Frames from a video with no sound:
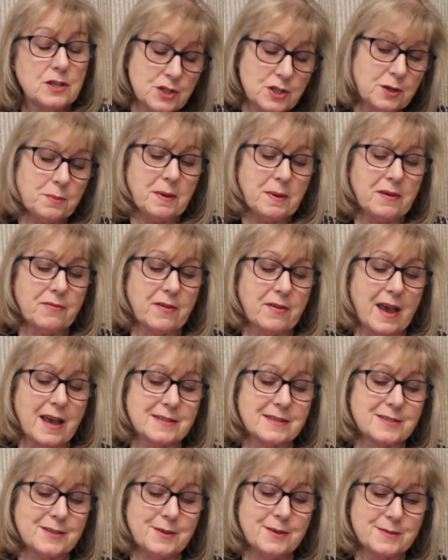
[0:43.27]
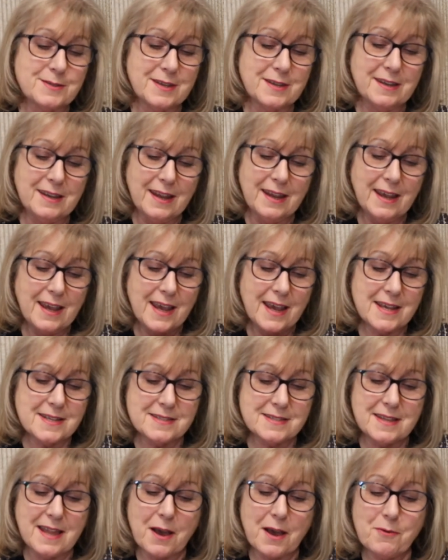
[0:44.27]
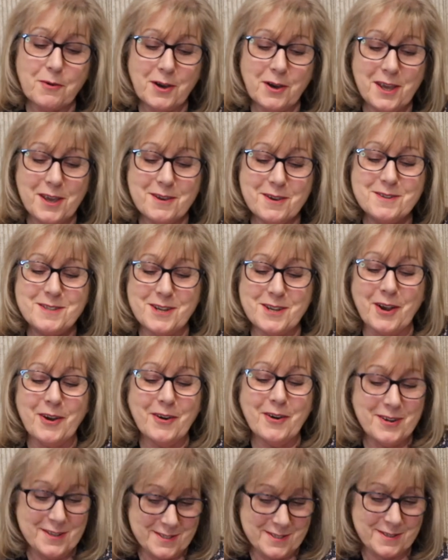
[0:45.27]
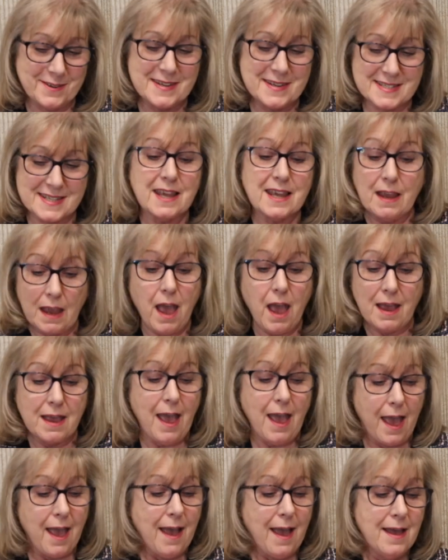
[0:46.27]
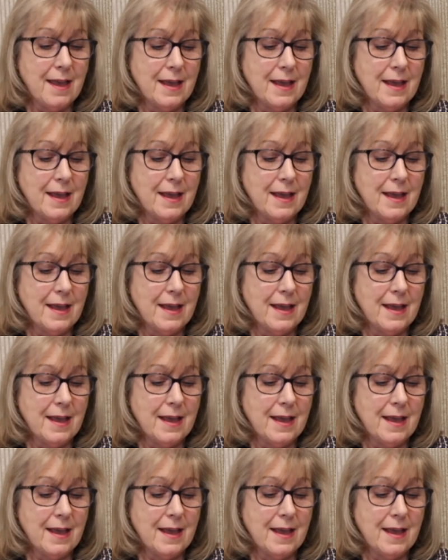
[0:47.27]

to be fair, Susan, isn't that what you do on Twitter? Yeah, yeah.